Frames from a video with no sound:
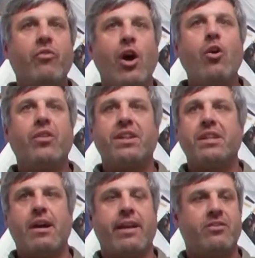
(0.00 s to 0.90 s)
know that the
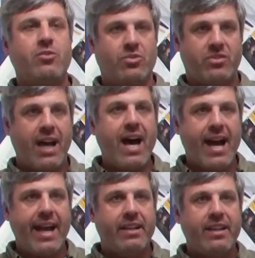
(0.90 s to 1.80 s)
dinosaurs
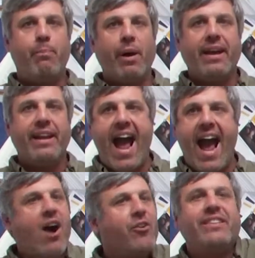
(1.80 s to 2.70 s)
died, but
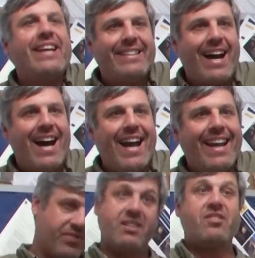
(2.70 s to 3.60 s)
how did they die?
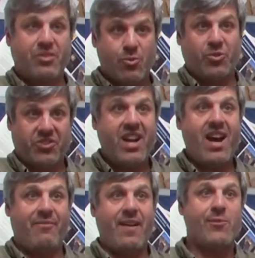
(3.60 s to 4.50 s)
This is cool
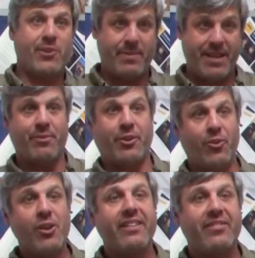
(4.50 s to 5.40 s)
stuff. I want to be able to
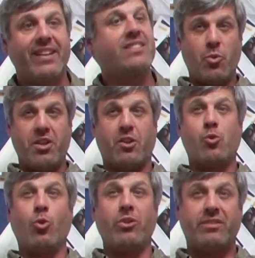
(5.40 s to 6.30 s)
look at this. One of the
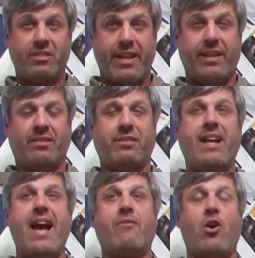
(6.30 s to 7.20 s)
coolest things is to
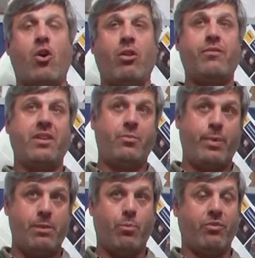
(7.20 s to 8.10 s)
have all of these
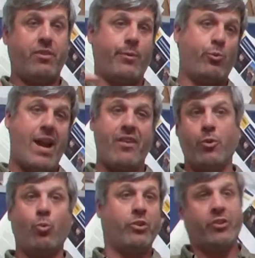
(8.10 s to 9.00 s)
people from around the
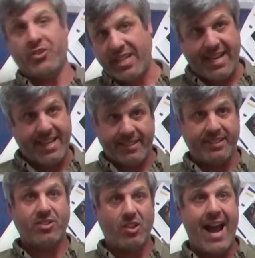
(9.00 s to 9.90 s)
world taking this
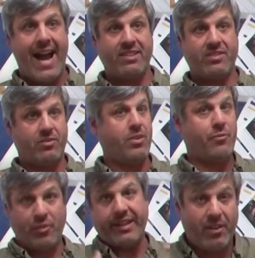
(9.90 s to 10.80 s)
class, the
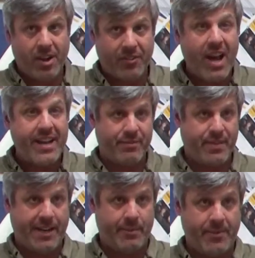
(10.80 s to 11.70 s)
mm-hmm. like online
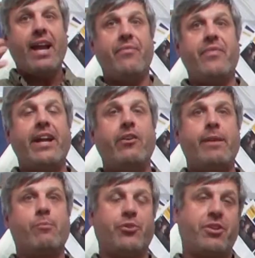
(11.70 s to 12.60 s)
environment, and they're
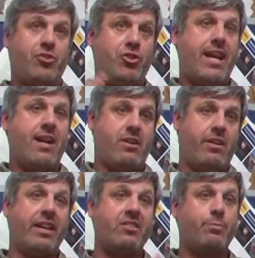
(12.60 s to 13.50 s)
able to share
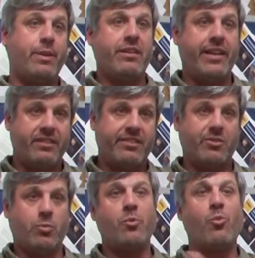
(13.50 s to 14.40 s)

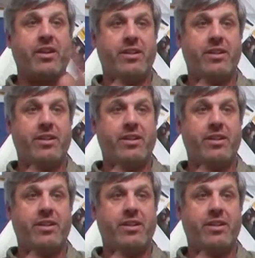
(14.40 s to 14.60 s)
experiences with one